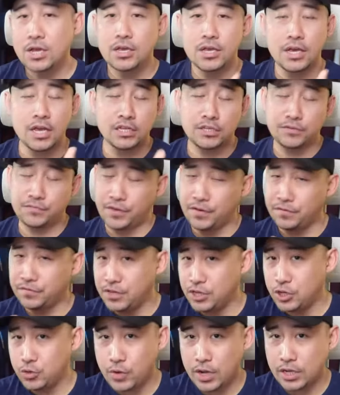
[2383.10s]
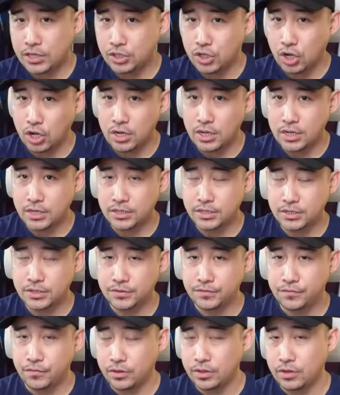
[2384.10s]
It's $50
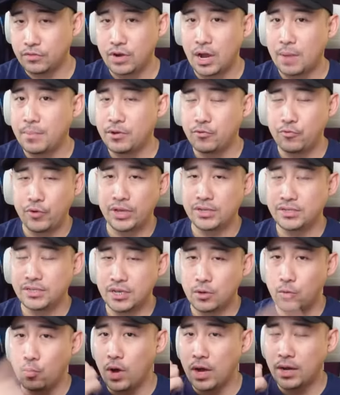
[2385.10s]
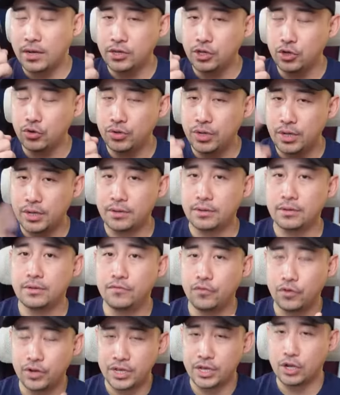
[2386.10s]
for the Ramen Racer 1 unit
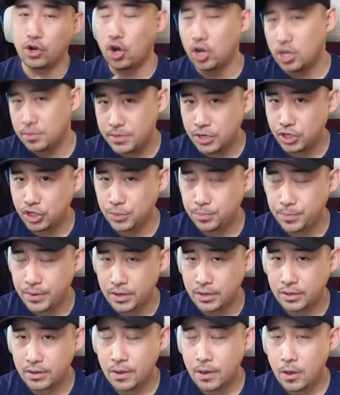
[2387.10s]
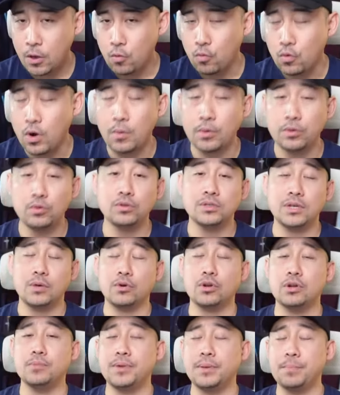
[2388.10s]
for the economy shipping. What we do is that we're
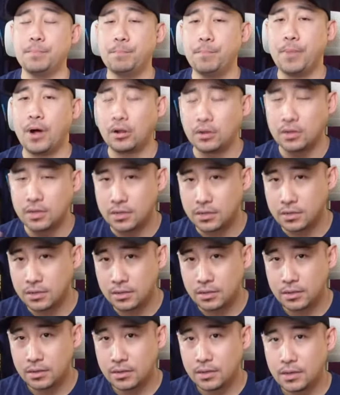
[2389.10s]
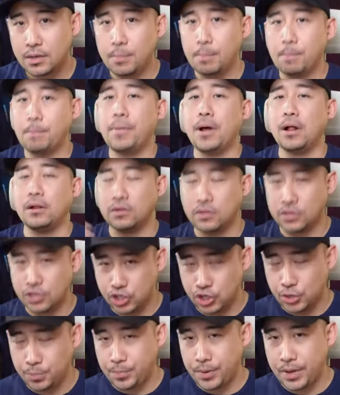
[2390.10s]
going to be bulk
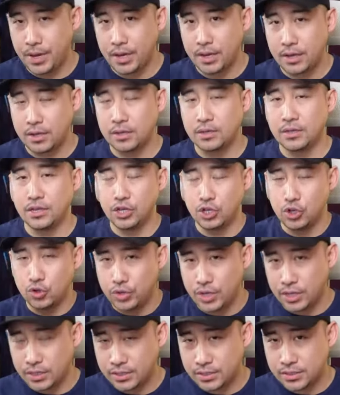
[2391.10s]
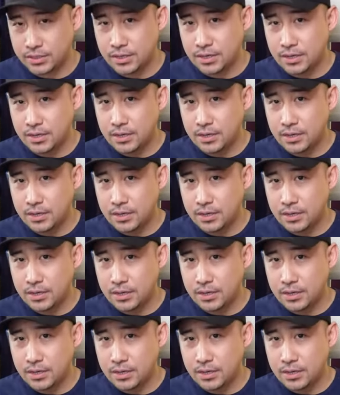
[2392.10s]
shipping the units.